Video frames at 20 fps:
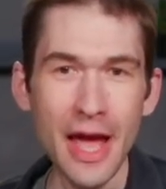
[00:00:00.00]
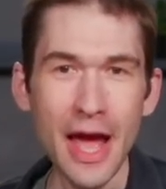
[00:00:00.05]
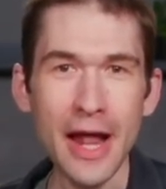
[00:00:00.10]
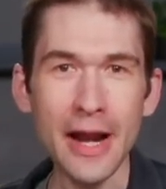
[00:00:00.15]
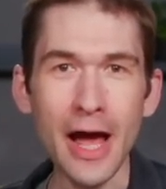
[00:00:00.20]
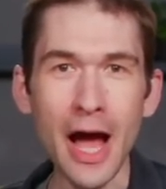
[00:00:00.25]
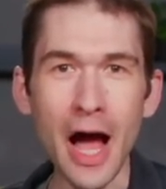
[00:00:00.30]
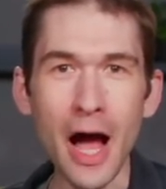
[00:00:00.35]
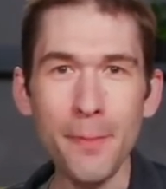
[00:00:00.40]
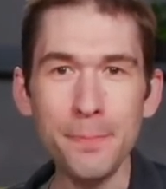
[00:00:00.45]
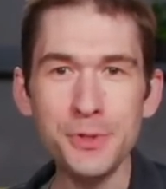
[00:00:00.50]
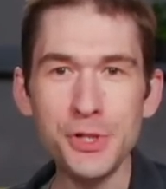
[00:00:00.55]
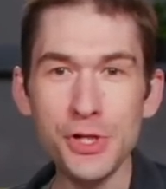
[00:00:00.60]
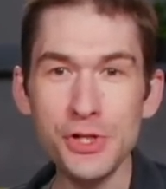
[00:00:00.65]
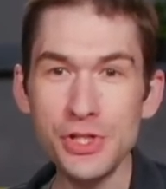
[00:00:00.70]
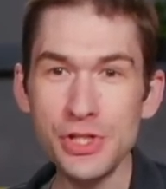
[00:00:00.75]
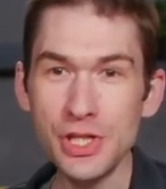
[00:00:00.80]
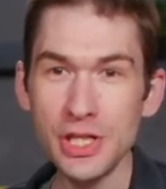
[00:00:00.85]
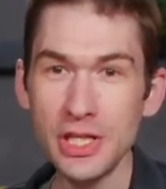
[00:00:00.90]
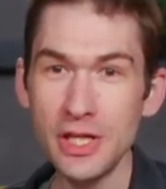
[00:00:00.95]
And
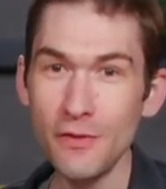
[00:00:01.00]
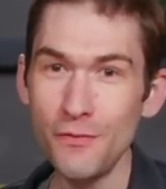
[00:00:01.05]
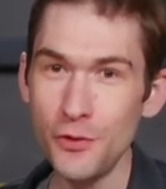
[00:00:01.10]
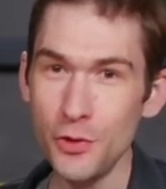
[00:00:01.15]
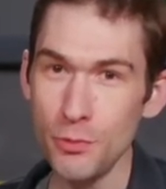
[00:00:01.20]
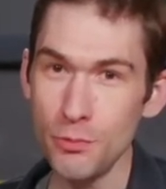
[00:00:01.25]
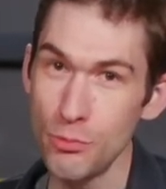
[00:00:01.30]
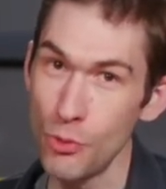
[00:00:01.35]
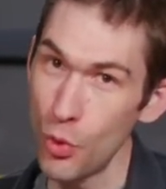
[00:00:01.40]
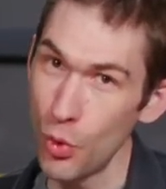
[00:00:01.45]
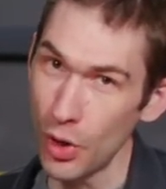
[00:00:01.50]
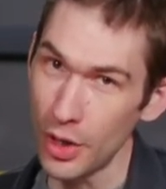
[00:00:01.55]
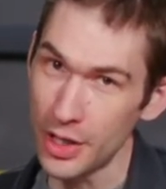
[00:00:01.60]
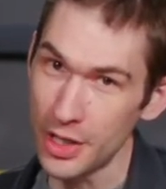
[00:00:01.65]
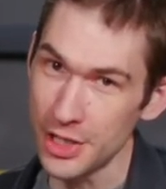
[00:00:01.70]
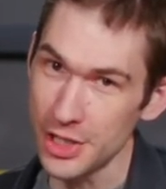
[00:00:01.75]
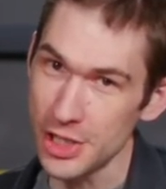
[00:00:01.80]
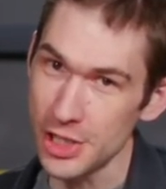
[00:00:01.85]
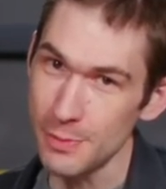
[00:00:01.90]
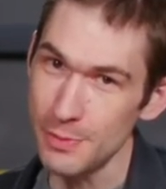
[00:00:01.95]
options that give you more
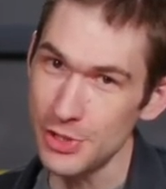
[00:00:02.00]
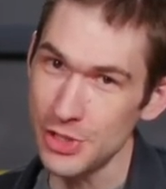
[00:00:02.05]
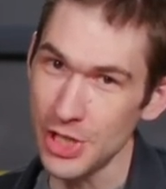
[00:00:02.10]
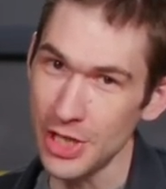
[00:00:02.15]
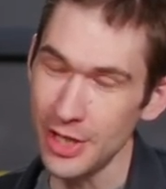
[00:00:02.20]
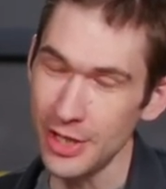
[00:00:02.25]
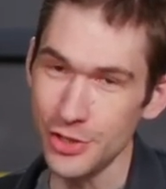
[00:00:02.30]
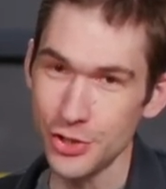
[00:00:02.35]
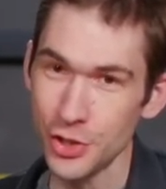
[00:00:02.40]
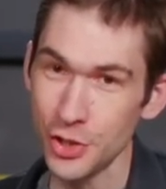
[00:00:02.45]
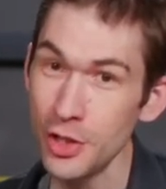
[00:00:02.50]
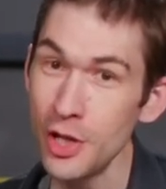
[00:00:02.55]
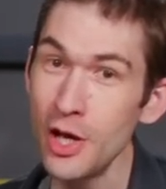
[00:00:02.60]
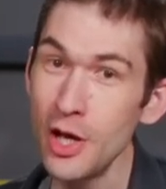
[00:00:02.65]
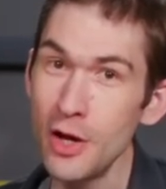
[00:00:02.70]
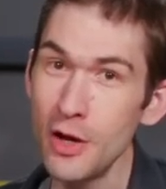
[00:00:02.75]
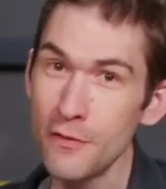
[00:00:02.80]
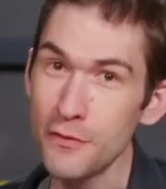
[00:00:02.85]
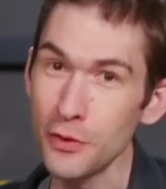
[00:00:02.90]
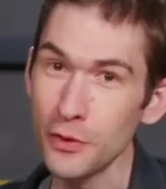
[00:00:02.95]

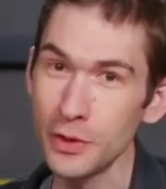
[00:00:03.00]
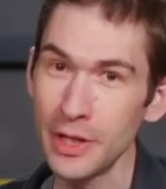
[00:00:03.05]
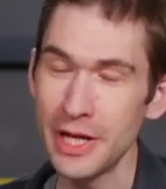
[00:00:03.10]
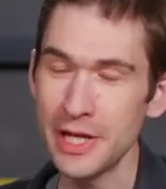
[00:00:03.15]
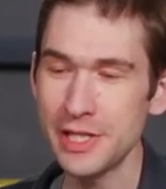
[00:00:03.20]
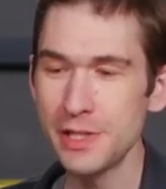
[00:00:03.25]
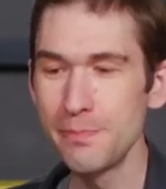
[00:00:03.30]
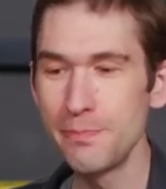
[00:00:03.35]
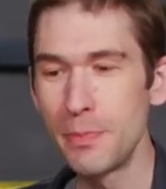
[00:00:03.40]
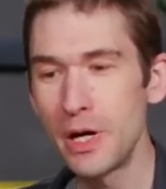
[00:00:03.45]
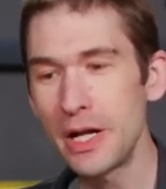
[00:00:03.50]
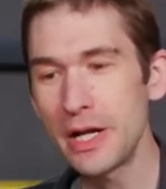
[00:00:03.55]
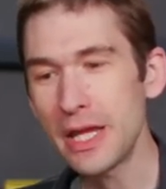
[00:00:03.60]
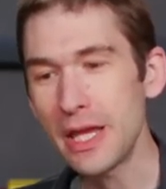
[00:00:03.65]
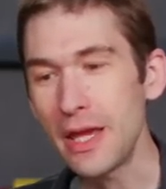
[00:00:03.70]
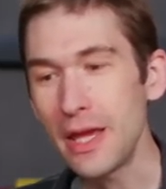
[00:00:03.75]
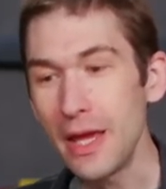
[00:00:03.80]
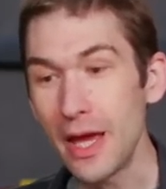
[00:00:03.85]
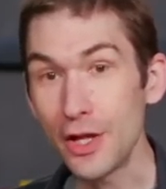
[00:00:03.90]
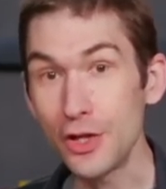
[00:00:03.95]
customization for less
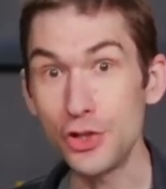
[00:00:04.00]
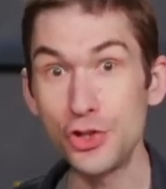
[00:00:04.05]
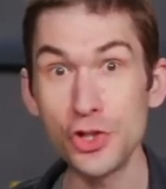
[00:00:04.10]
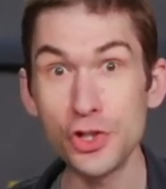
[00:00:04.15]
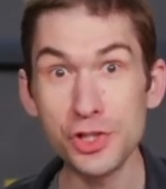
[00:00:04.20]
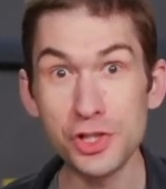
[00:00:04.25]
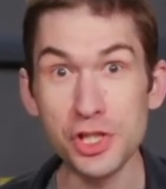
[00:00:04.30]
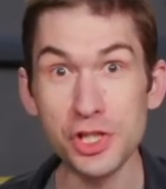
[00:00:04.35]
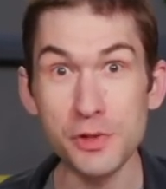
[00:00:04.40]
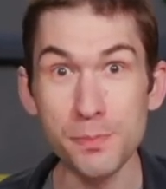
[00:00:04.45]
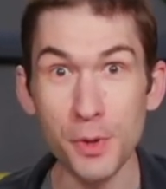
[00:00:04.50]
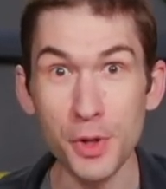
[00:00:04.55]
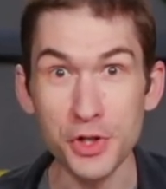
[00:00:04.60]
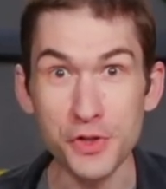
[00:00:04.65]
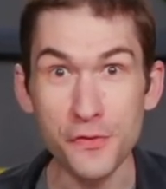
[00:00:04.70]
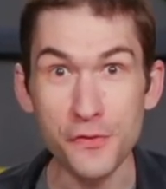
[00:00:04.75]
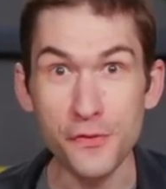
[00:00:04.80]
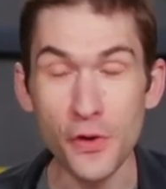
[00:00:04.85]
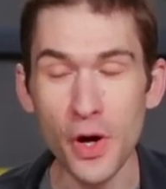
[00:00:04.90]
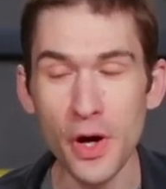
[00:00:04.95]
money and just as
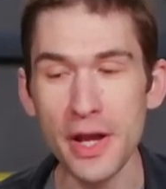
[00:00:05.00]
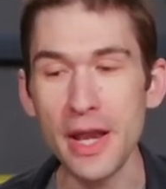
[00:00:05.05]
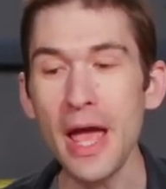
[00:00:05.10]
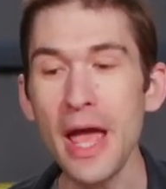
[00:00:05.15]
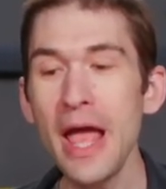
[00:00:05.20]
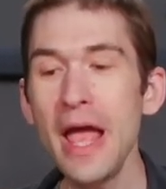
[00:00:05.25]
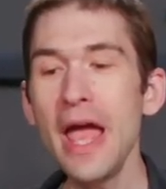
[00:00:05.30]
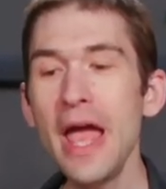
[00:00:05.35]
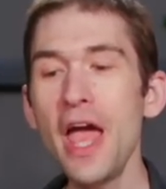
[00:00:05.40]
much fun.